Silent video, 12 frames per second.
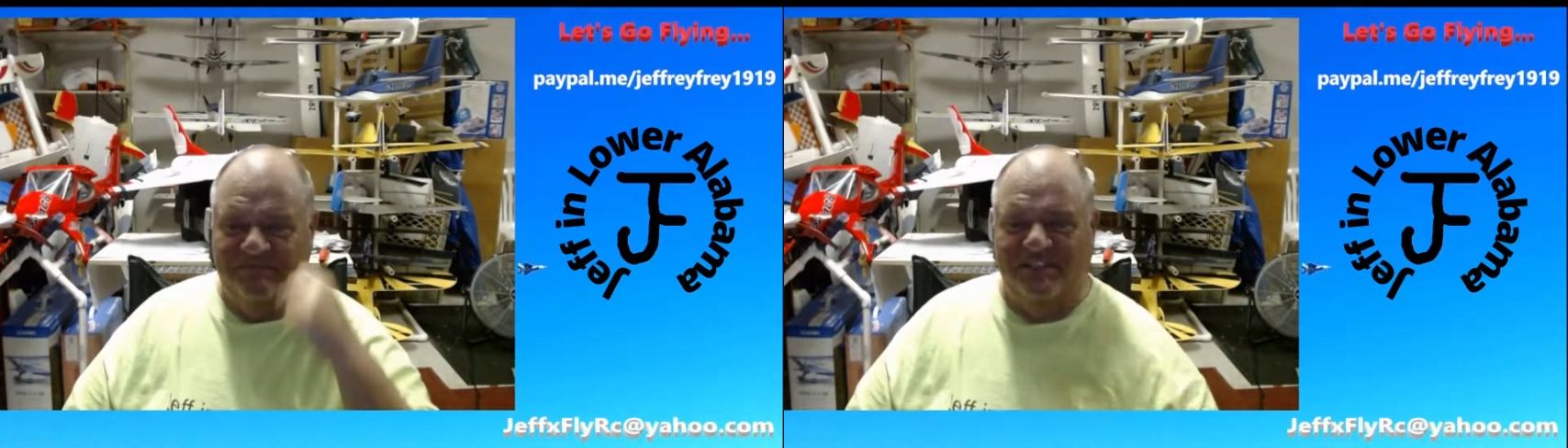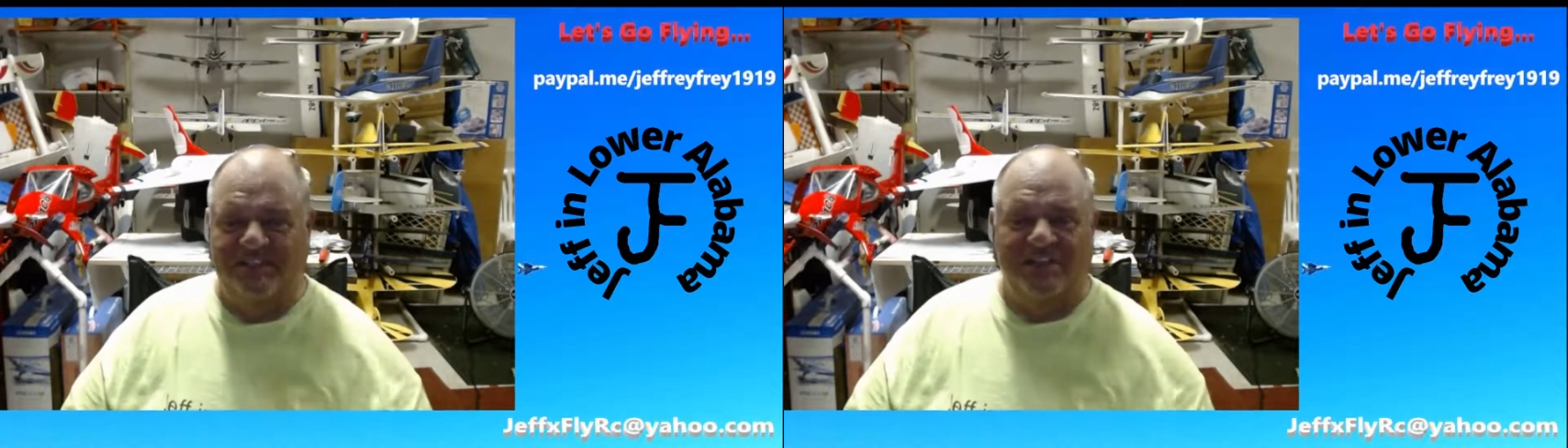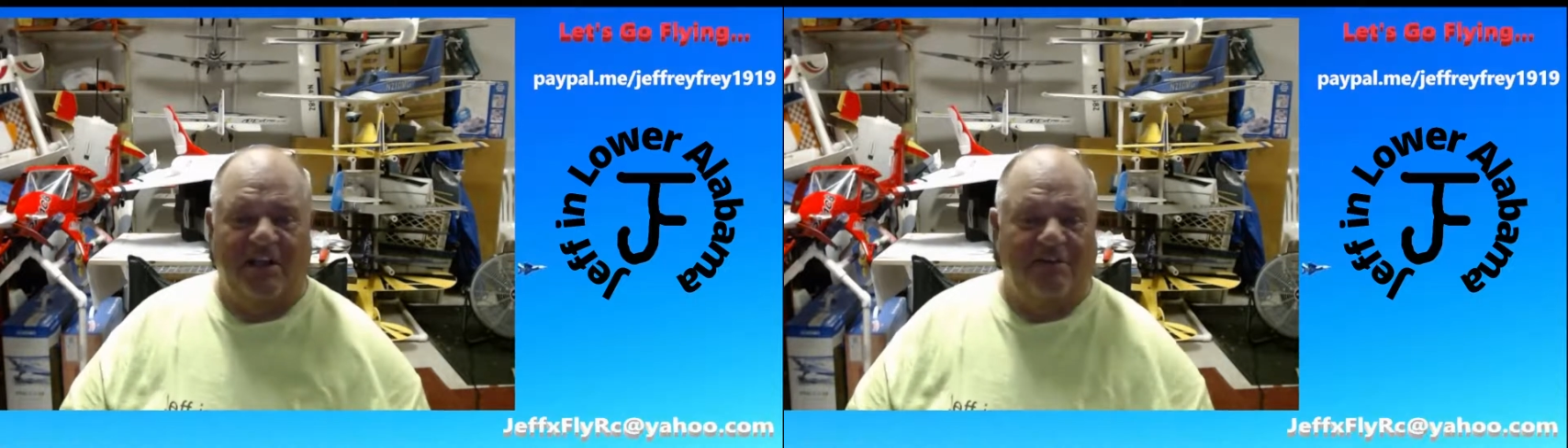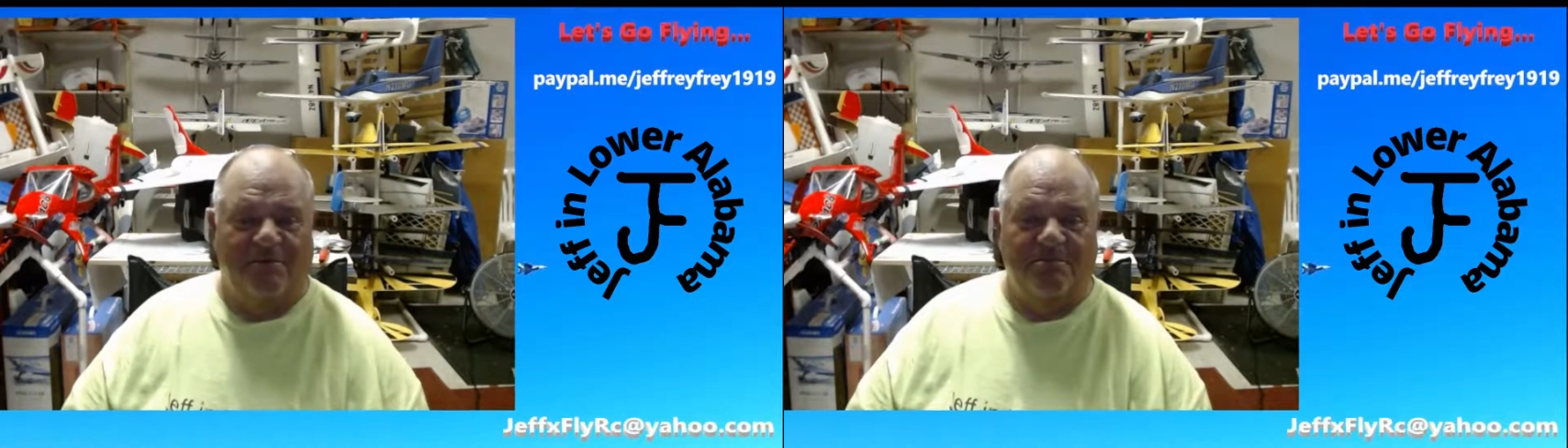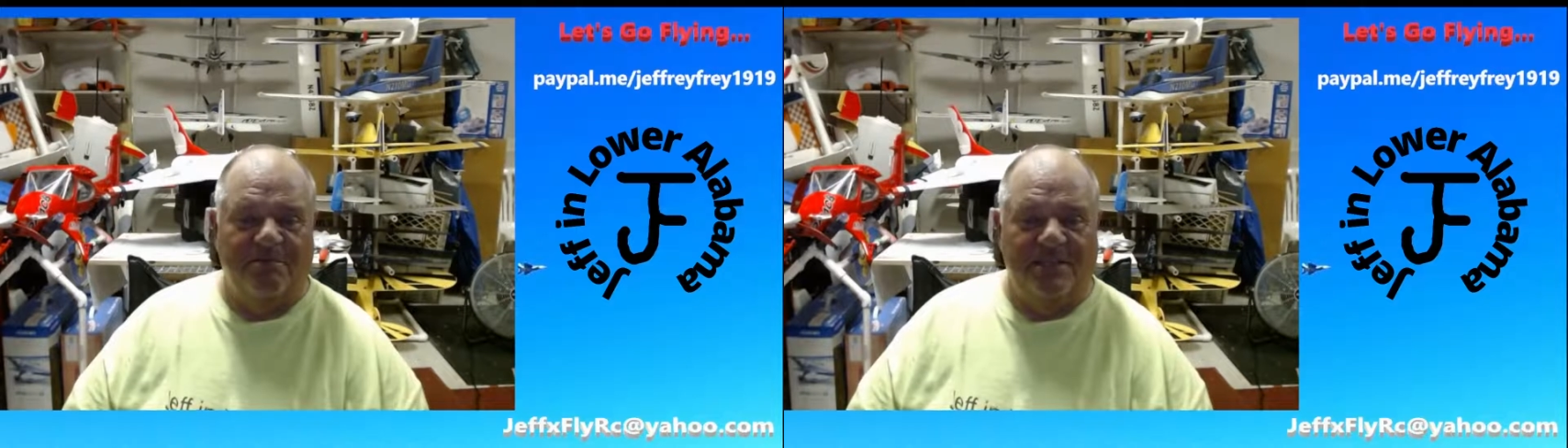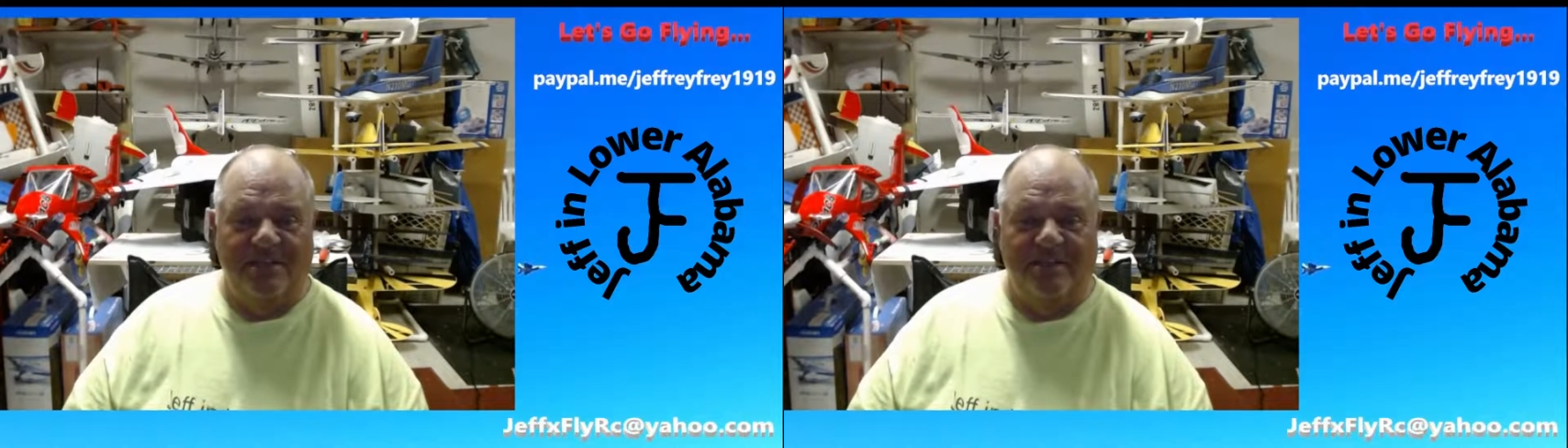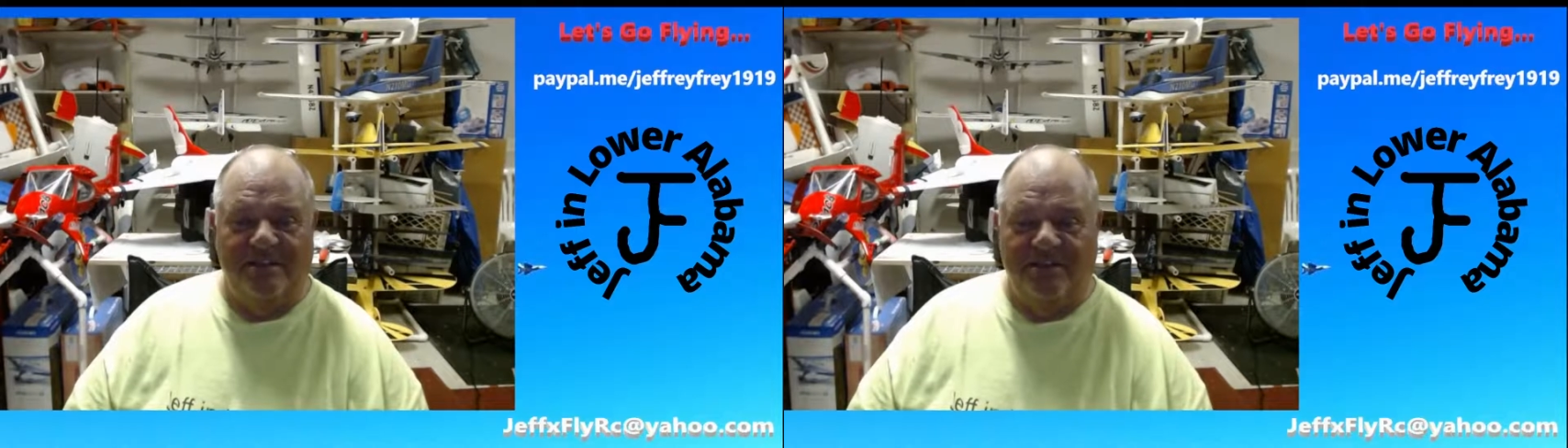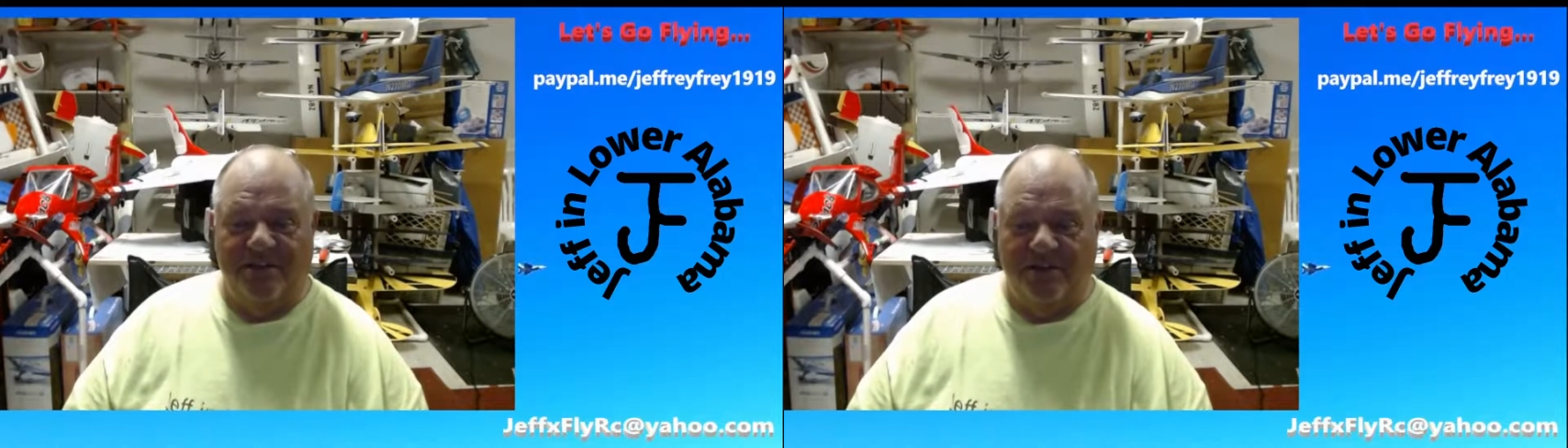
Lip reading: it's not for me, you know,